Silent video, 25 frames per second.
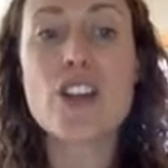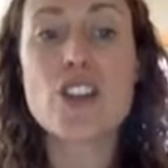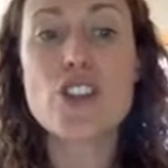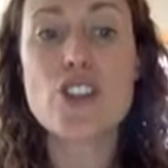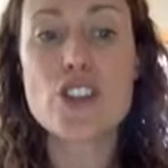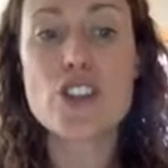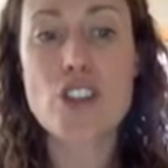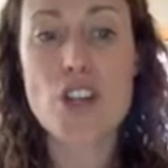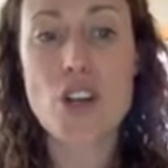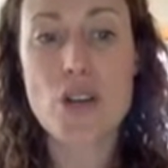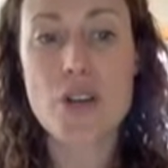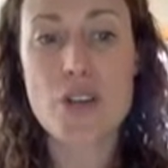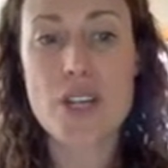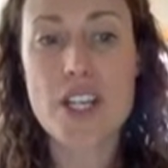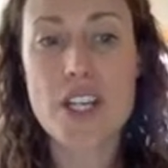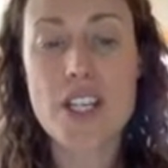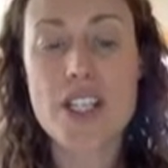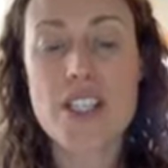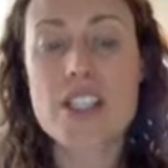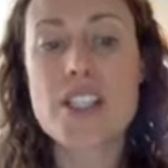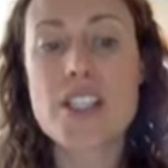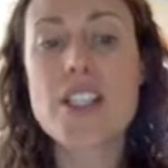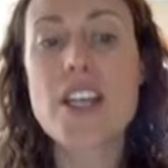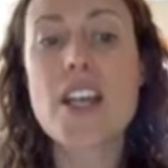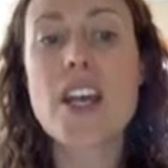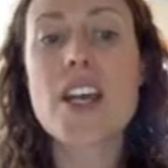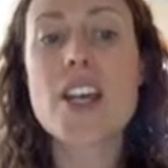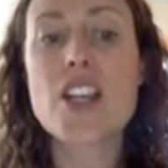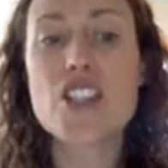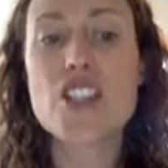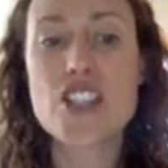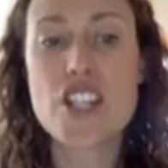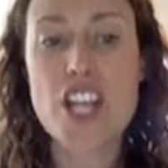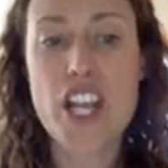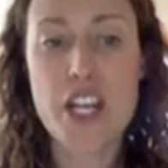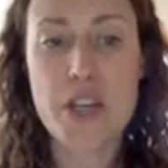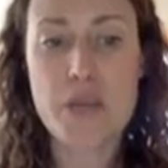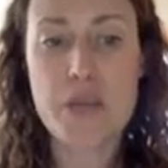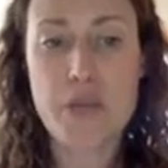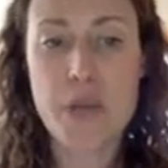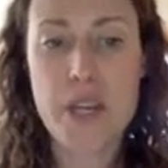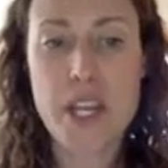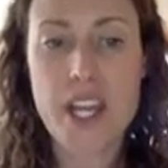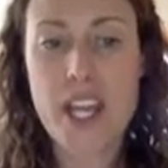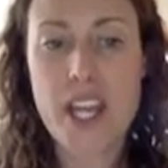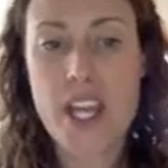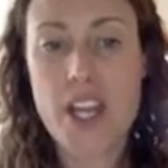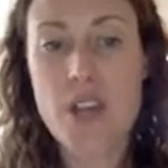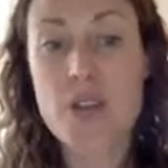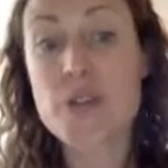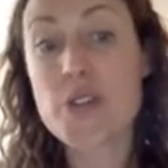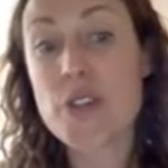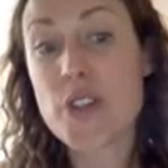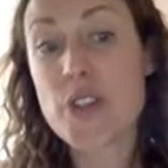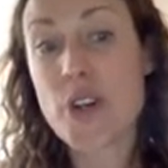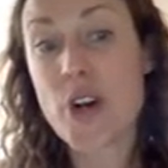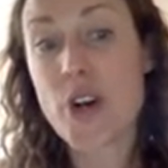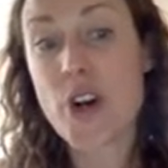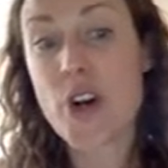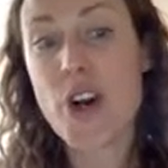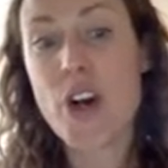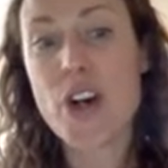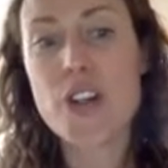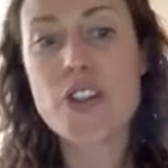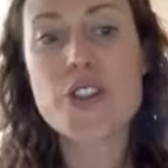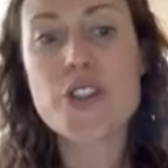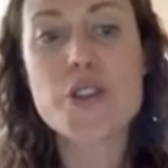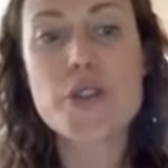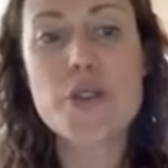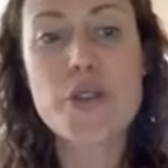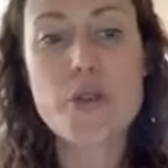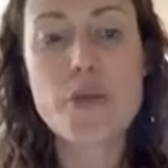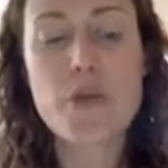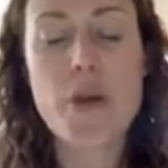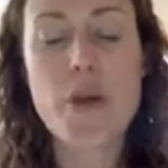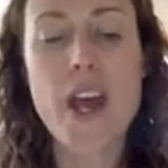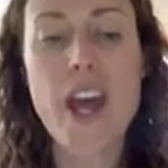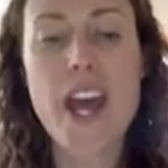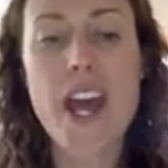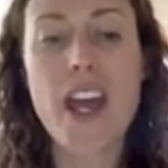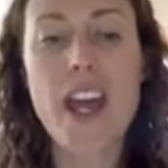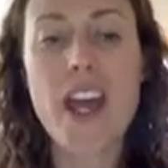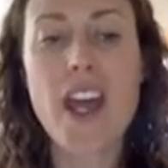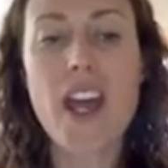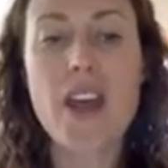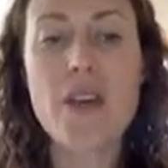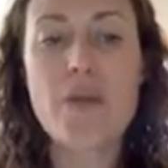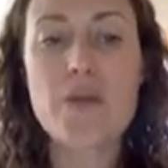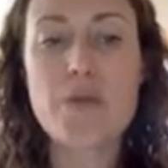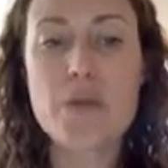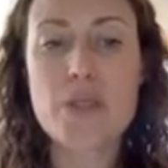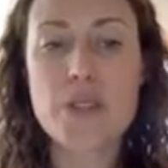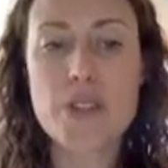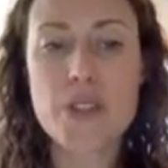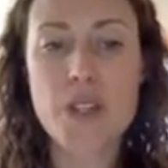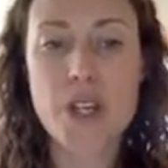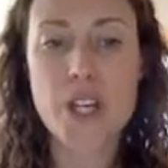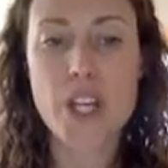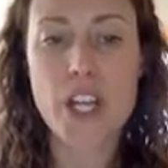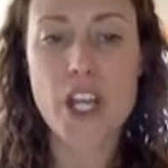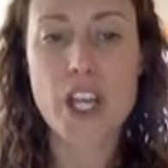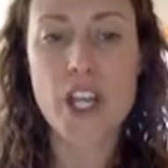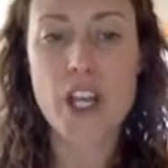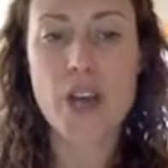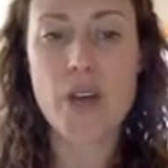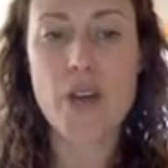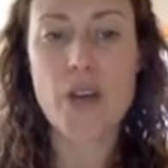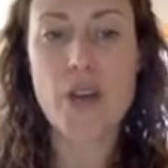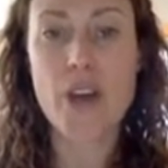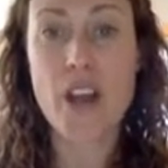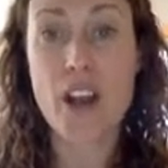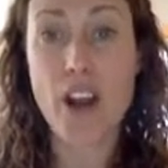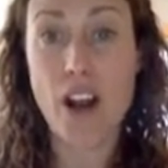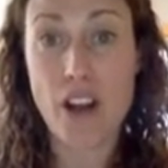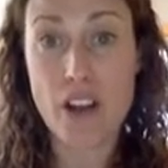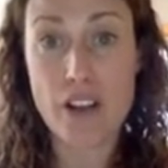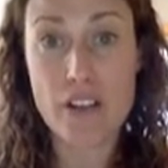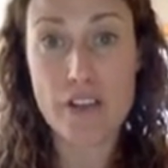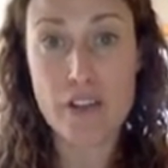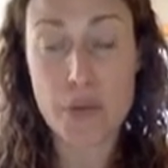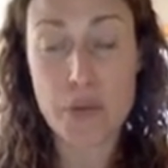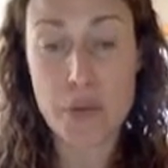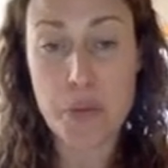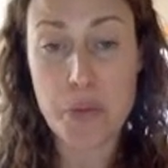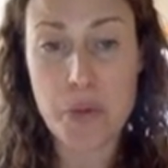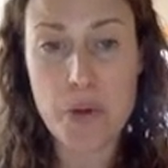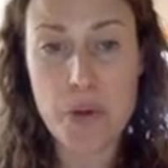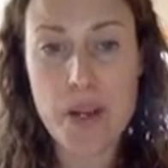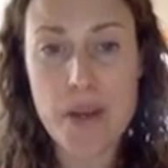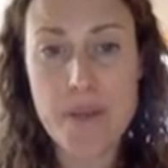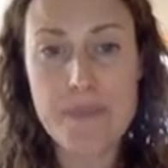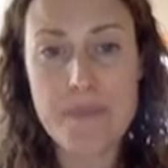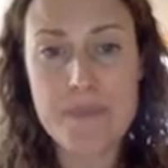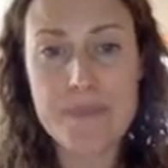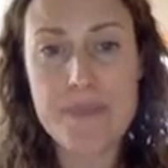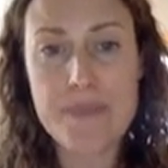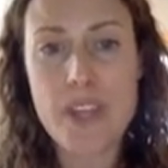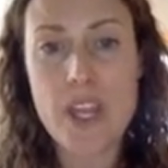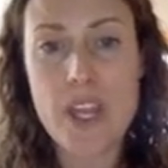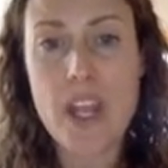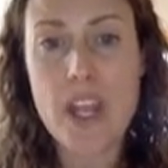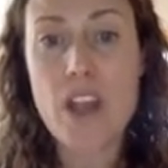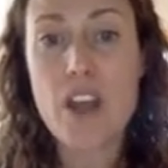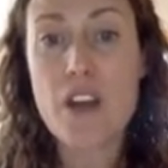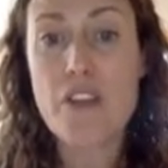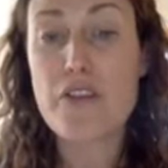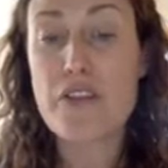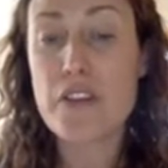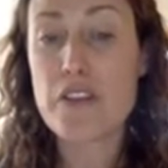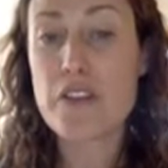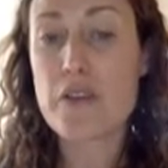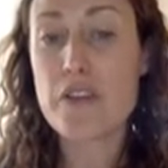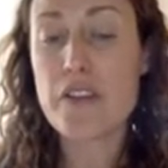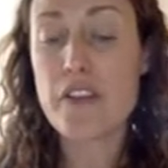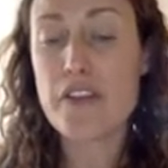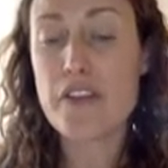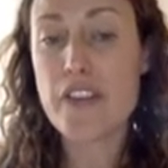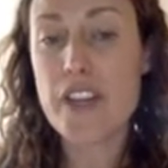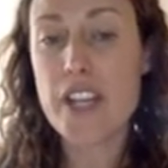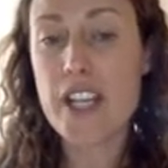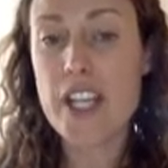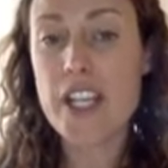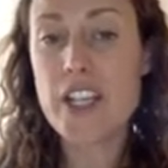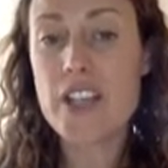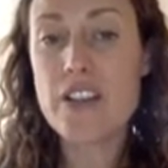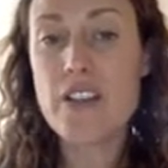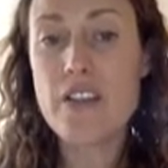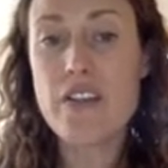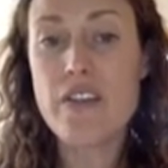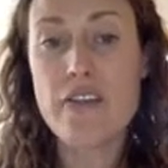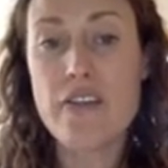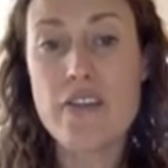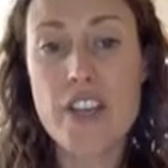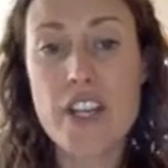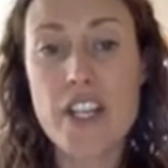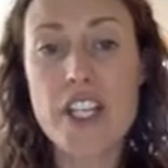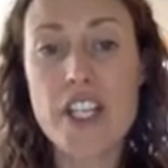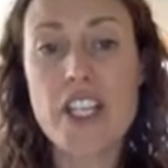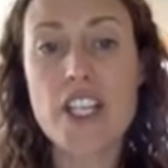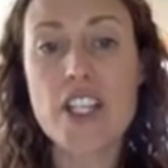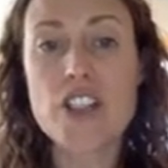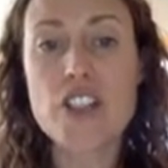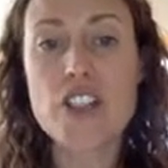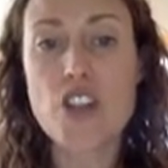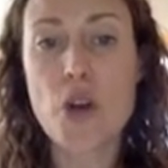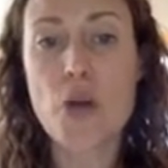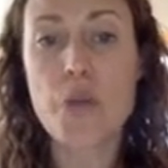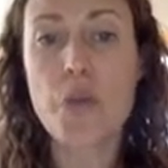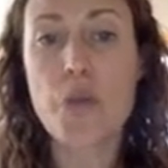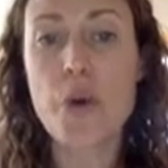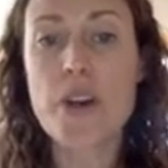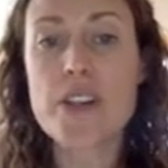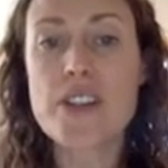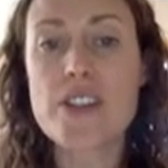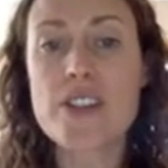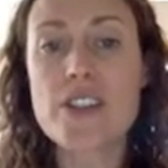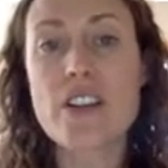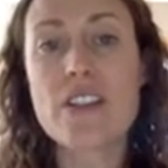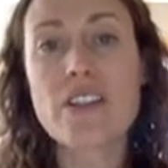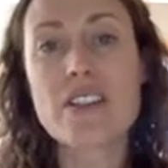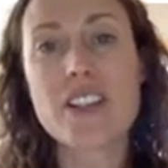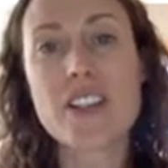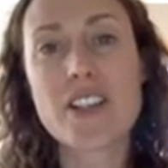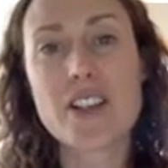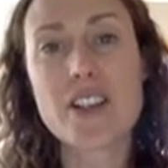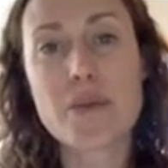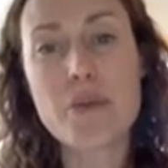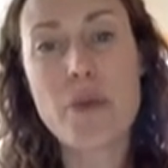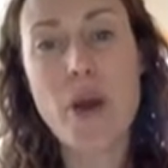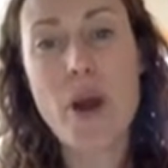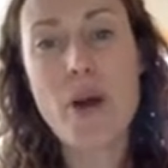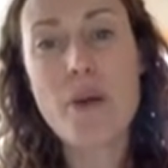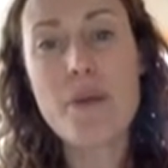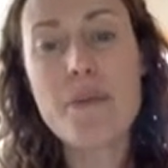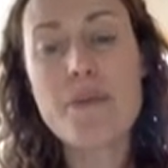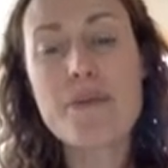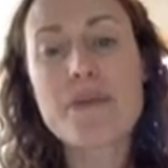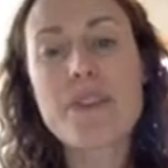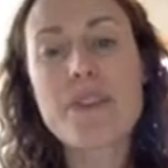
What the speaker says: Jonas, JP, who's a girl, Toothpick, Mr. Q, and Oliver Pruitt. For the ravine, Vinny, Joe Boy, Starlene, or Mo.